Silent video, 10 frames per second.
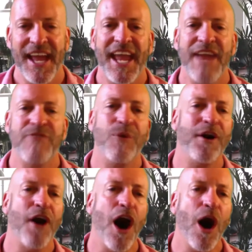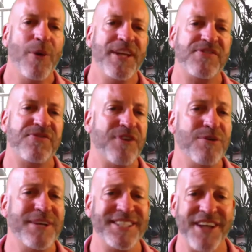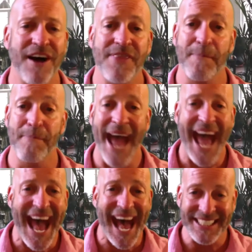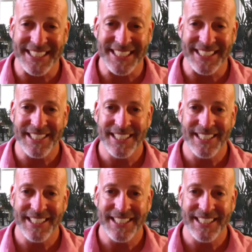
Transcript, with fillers: if we're always focused on the past,